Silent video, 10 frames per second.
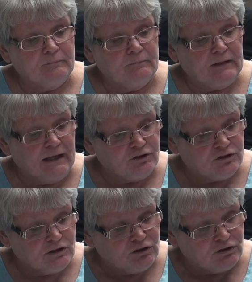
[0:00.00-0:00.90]
that's
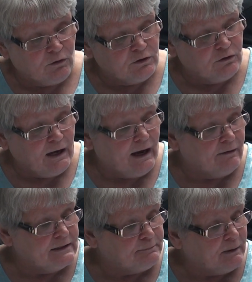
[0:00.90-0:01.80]
just showing you how
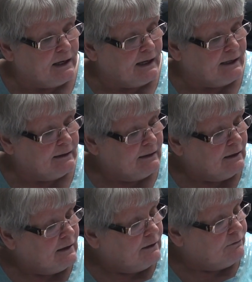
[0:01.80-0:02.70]
he's paid.
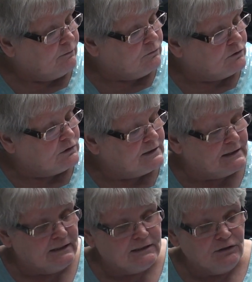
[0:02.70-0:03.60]

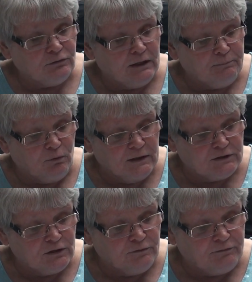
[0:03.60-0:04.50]

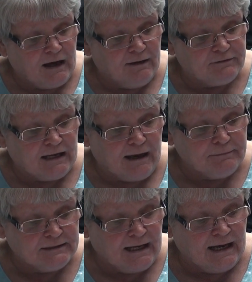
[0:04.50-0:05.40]
63.25
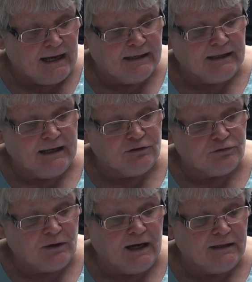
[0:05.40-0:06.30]
times 9, and
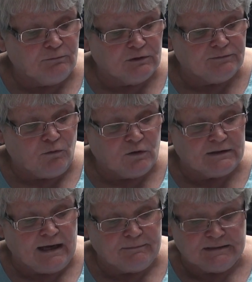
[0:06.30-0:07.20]
training was 4
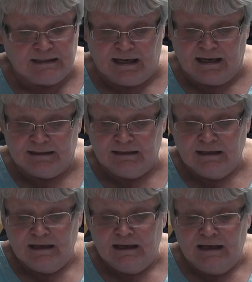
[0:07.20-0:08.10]
times 9.
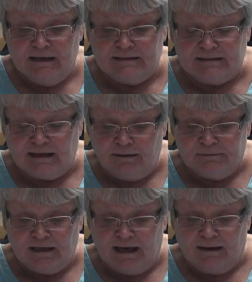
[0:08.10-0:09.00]
His sub
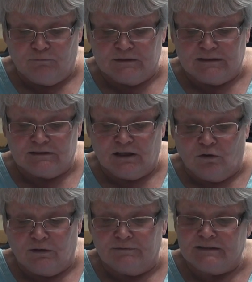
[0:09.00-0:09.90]
time was a
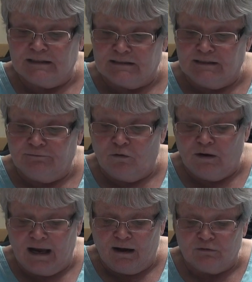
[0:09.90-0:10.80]
total of 64
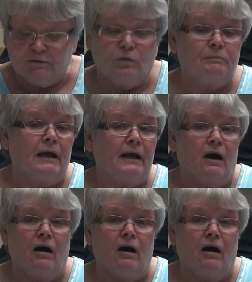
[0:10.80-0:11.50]
hours, and we paid